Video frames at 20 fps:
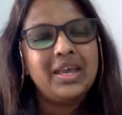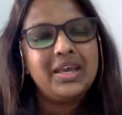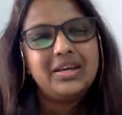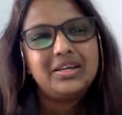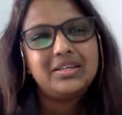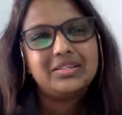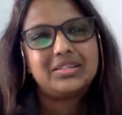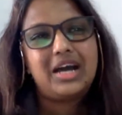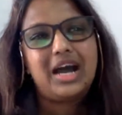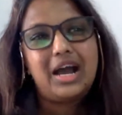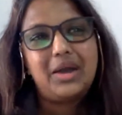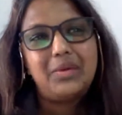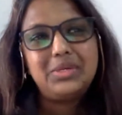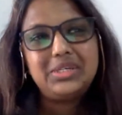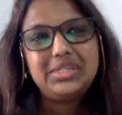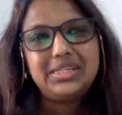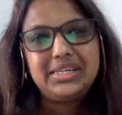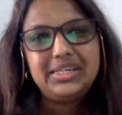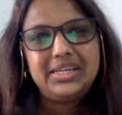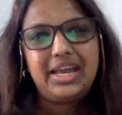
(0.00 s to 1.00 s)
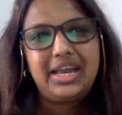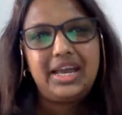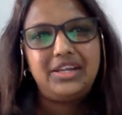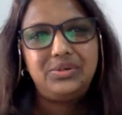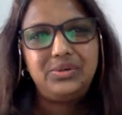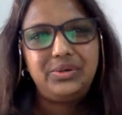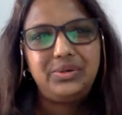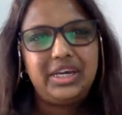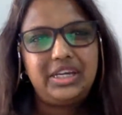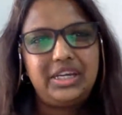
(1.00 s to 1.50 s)
So I was an
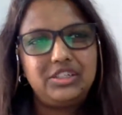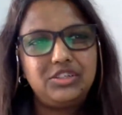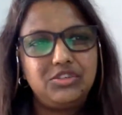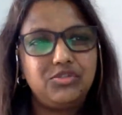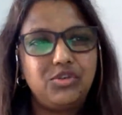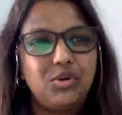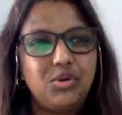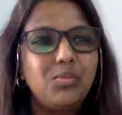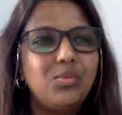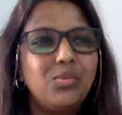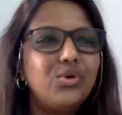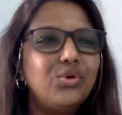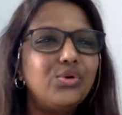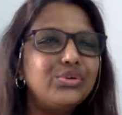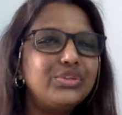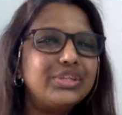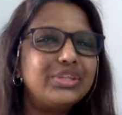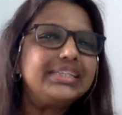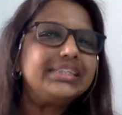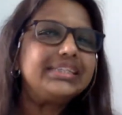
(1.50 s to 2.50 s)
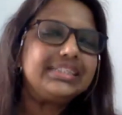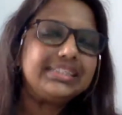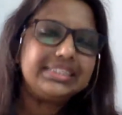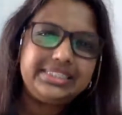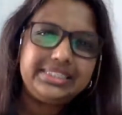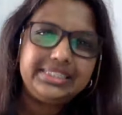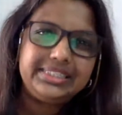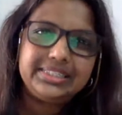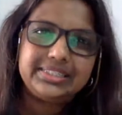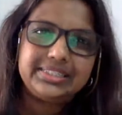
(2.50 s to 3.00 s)
educator for more than
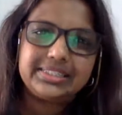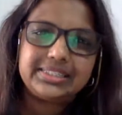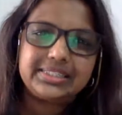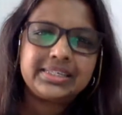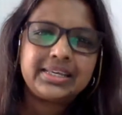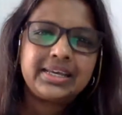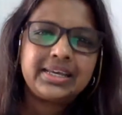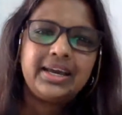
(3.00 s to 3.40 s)
30 years.